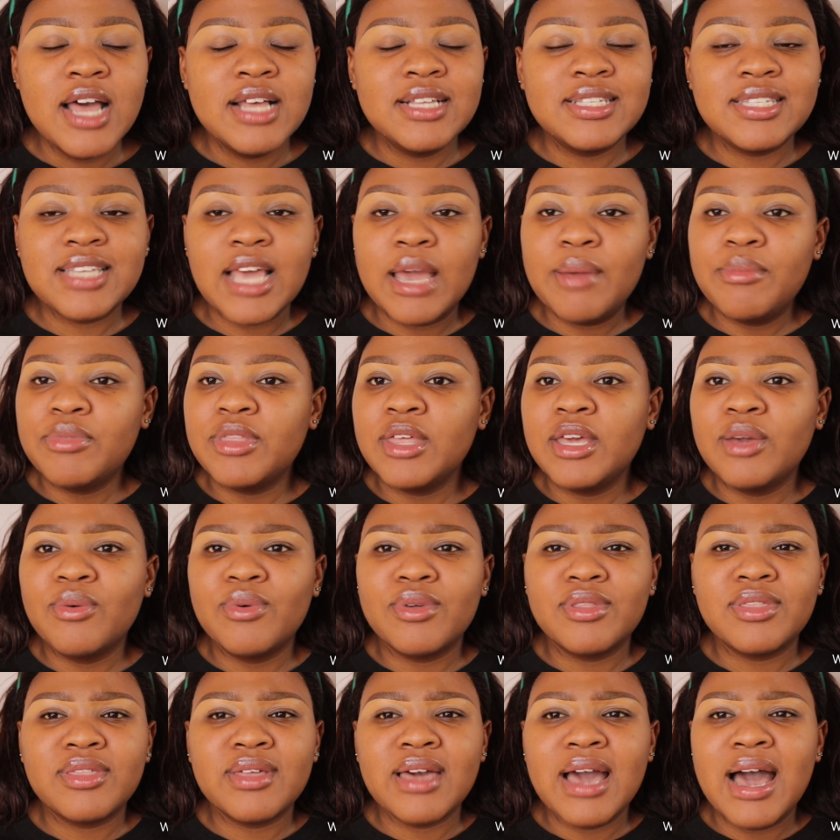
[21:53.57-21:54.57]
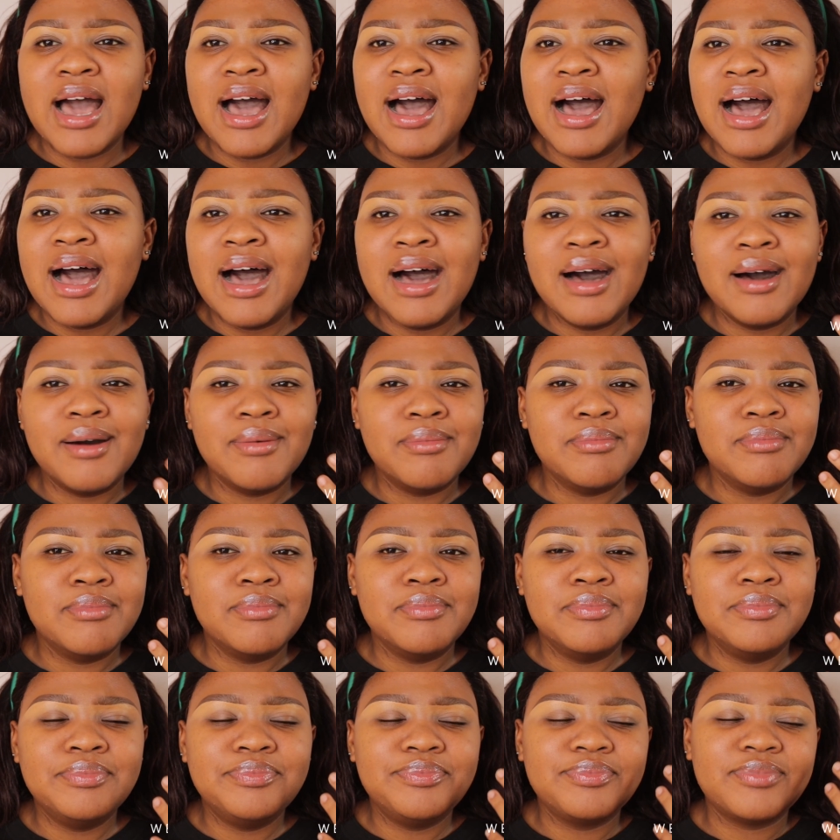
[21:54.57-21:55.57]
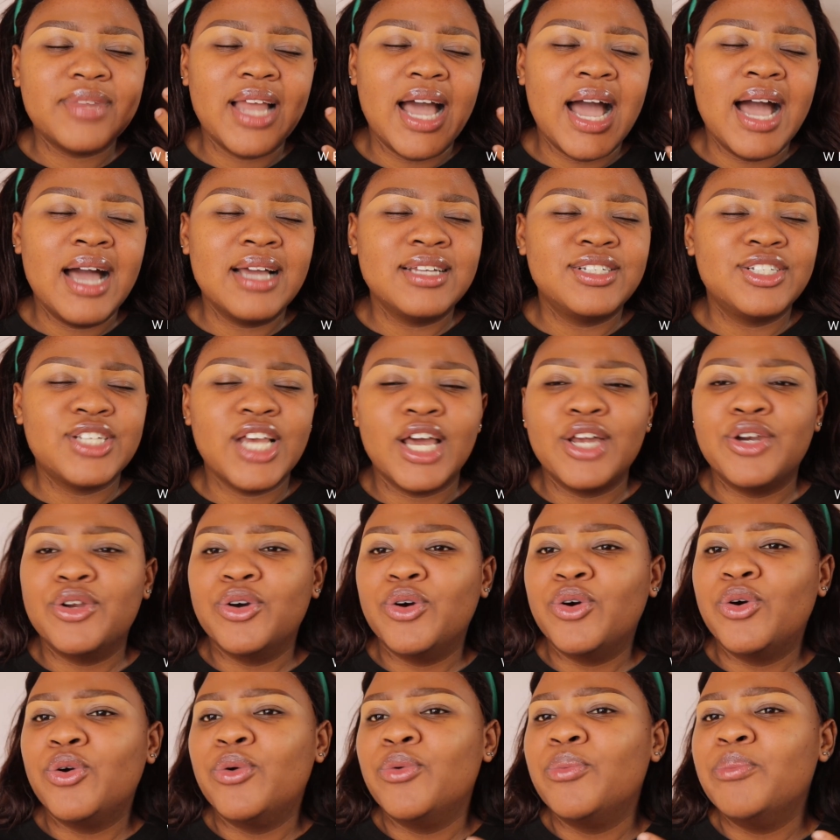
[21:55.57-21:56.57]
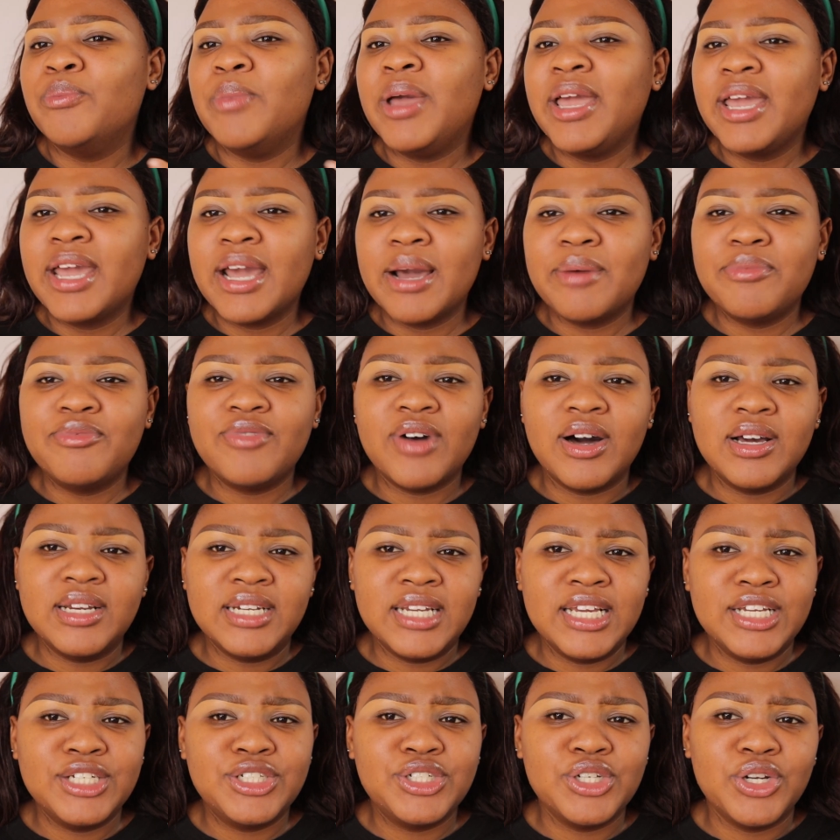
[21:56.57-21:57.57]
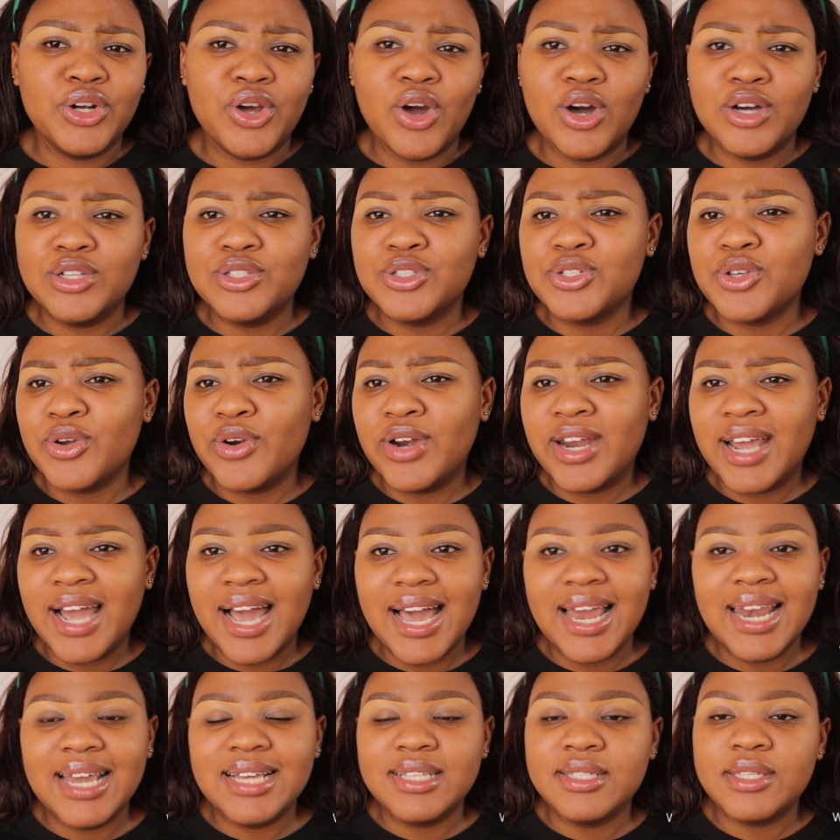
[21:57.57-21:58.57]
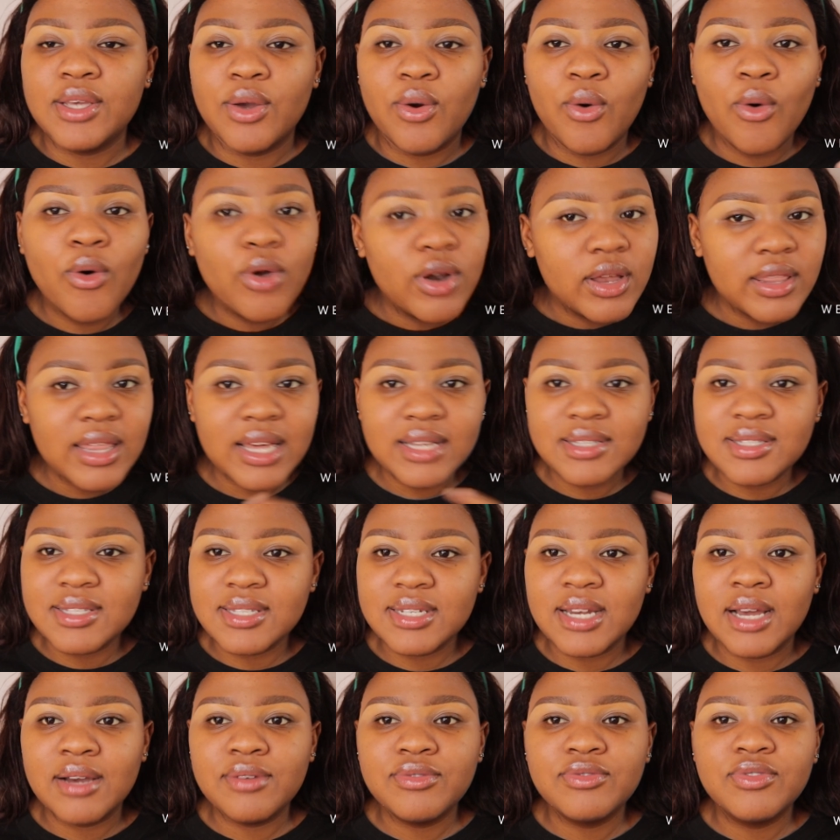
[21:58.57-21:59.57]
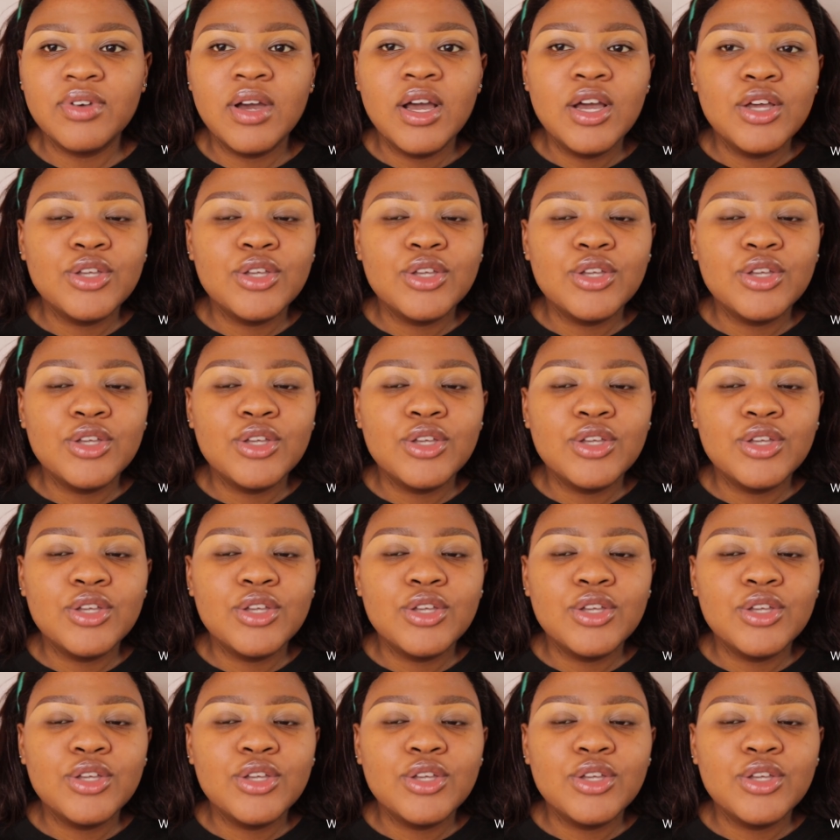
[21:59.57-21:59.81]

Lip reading: Same thing with eyeshadow, makeup, foundation, contouring, highlighting, all of that stuff.